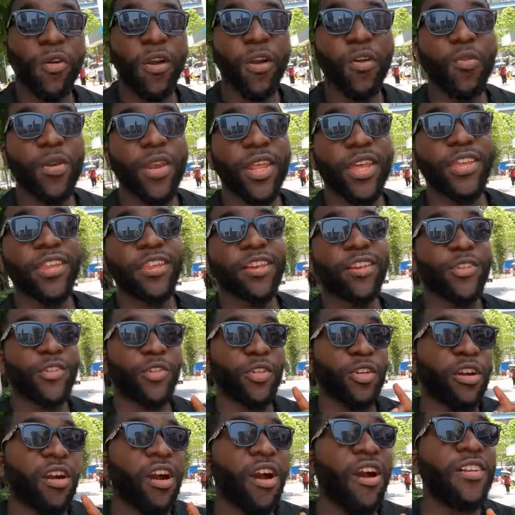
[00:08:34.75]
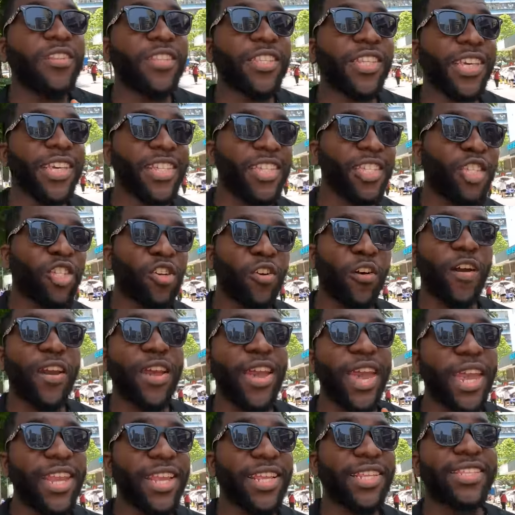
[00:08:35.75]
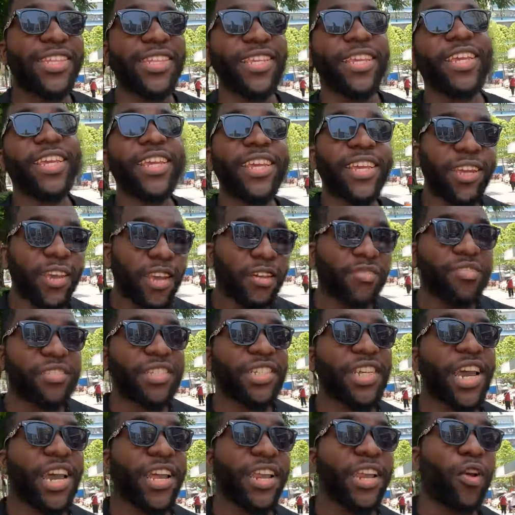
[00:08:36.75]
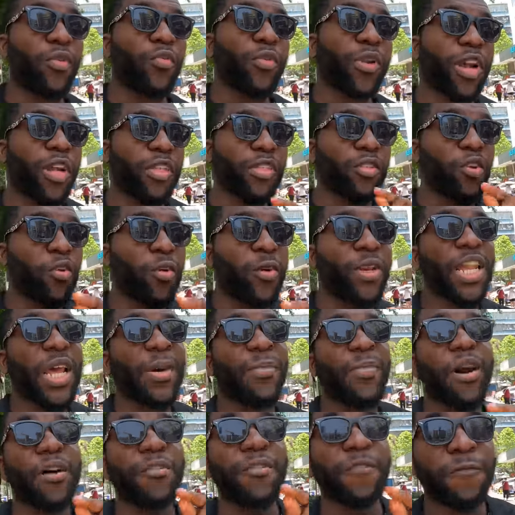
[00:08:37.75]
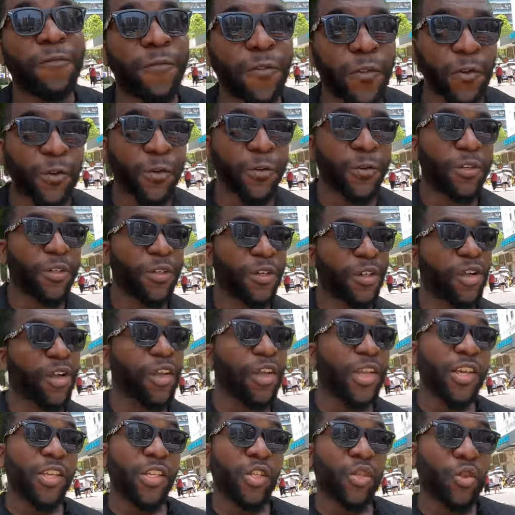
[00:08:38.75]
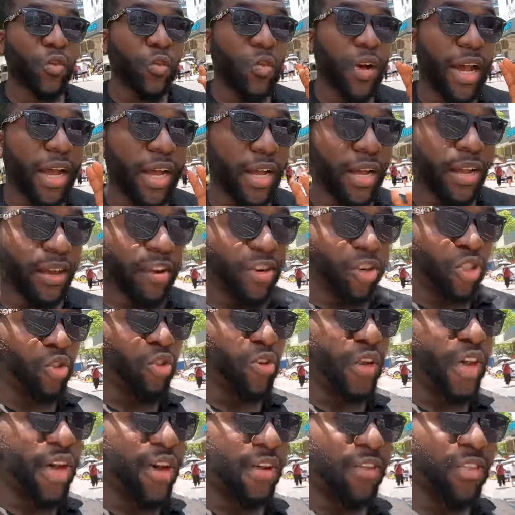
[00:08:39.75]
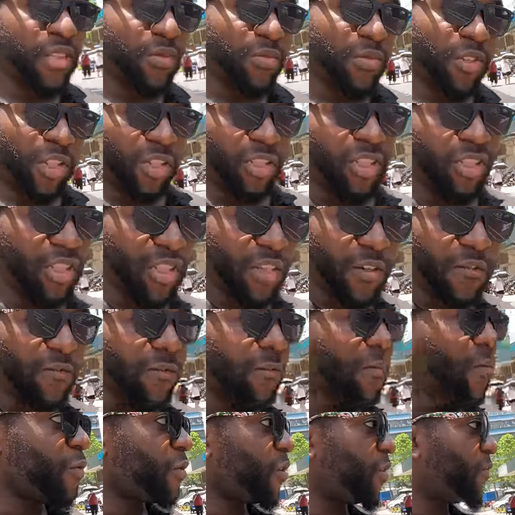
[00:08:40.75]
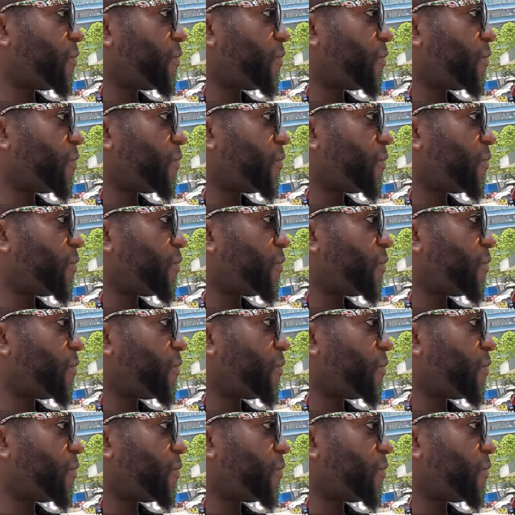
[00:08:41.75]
well, millennials, you can't enjoy any city here in China without talking about the food. So I gotta try out some Shenzhen food,